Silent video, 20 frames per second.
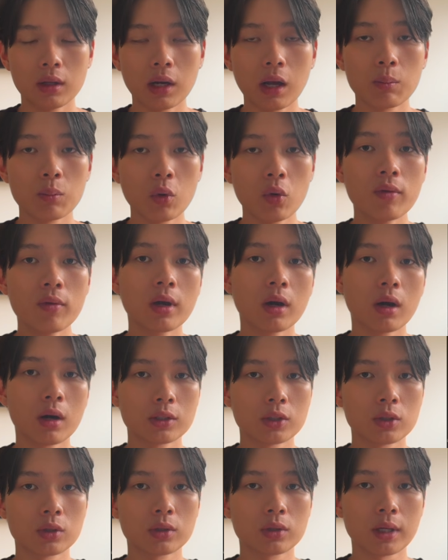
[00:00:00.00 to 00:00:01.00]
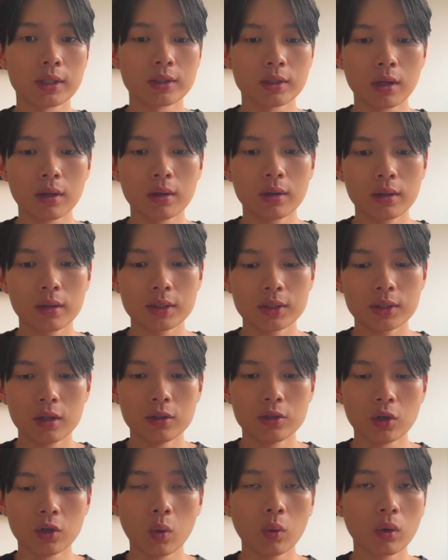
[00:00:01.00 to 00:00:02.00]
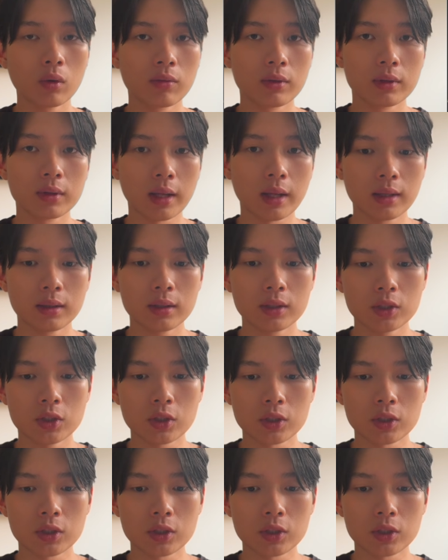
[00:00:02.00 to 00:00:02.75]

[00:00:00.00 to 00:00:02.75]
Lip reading: Now, moving on to criterias, don't overthink this,